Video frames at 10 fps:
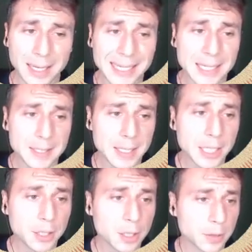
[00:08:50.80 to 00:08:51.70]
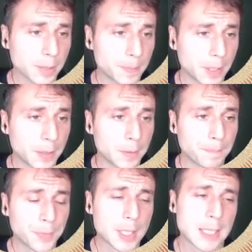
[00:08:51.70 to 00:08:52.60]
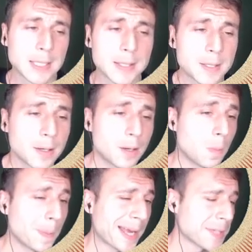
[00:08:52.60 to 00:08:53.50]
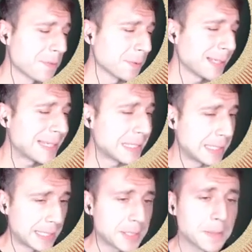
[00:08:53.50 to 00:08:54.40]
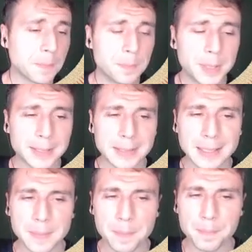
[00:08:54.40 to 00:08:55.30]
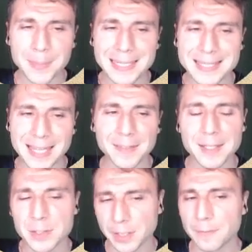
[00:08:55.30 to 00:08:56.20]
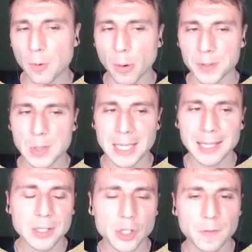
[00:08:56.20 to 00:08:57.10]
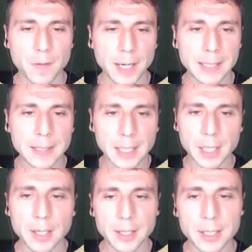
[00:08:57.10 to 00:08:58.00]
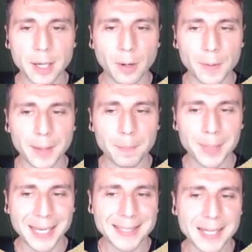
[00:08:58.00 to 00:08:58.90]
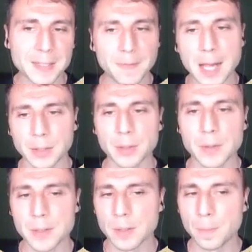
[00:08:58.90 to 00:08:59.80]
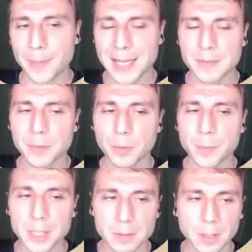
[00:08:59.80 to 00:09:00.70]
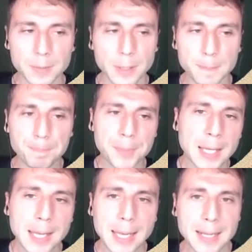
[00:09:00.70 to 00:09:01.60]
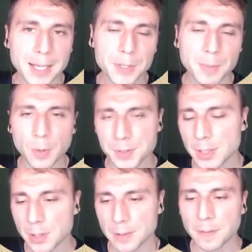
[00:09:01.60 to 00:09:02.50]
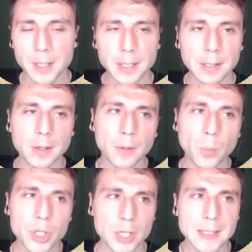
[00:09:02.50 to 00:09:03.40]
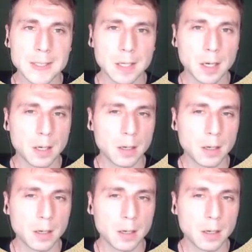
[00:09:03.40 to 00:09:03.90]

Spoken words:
is encrypted. So password exists, but it's not that straightforward. So you cannot just find, the plain text value. So password will be encrypted. And now the most interesting thing, which is